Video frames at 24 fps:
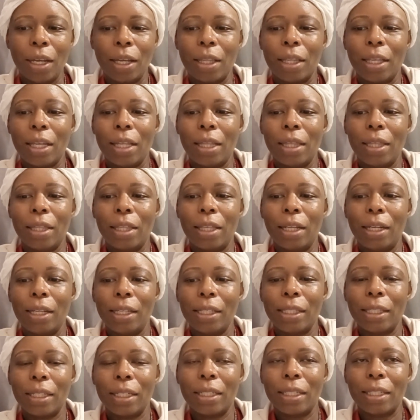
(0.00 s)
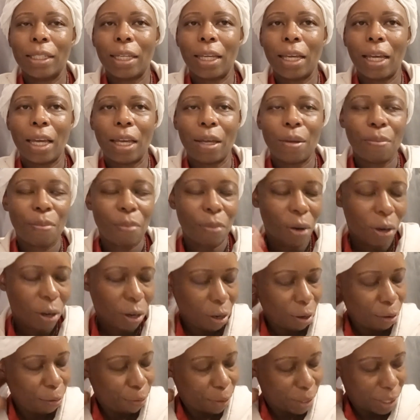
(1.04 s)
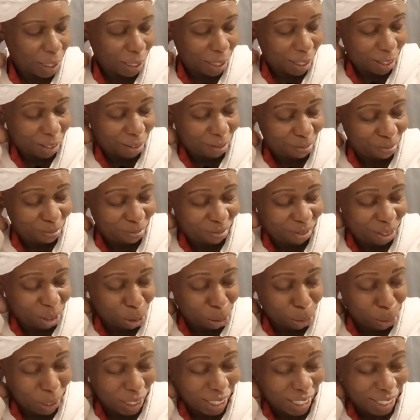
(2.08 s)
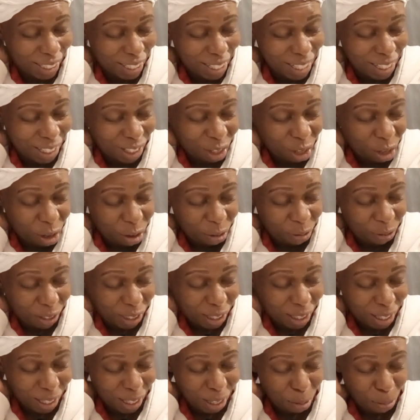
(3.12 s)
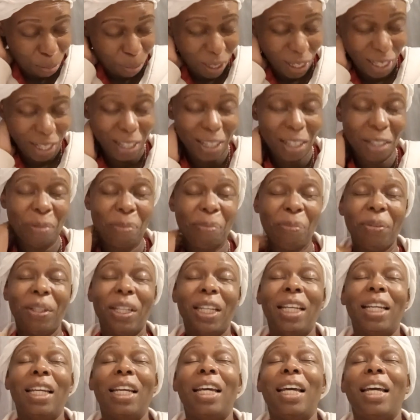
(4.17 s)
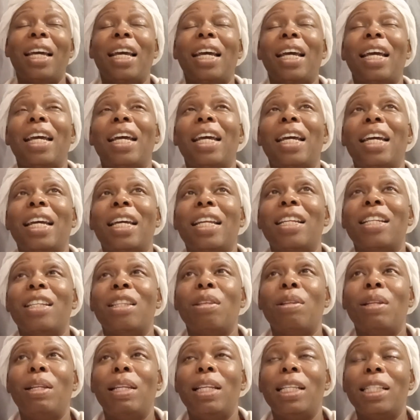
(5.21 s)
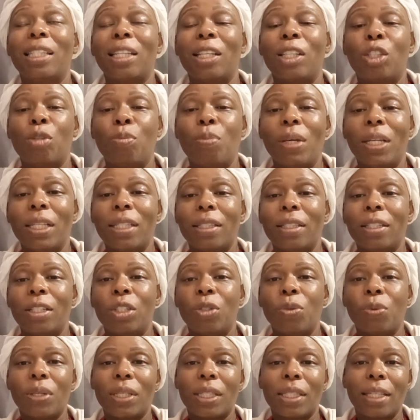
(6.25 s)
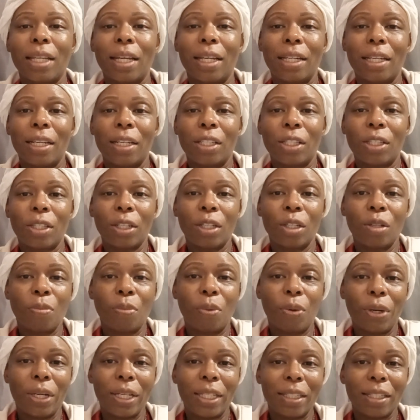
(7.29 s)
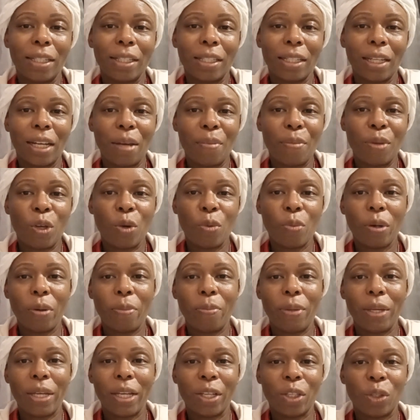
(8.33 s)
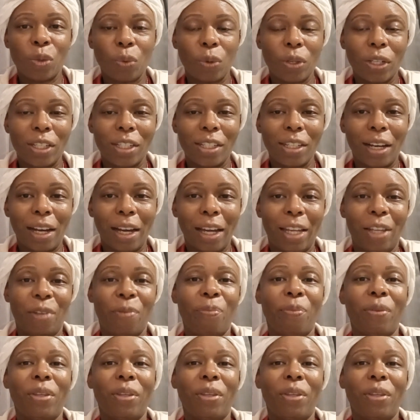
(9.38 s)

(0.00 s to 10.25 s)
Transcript: Then the lizard came after, was sent after the chameleon. And the lizard's message was that at a certain point in time, human beings would die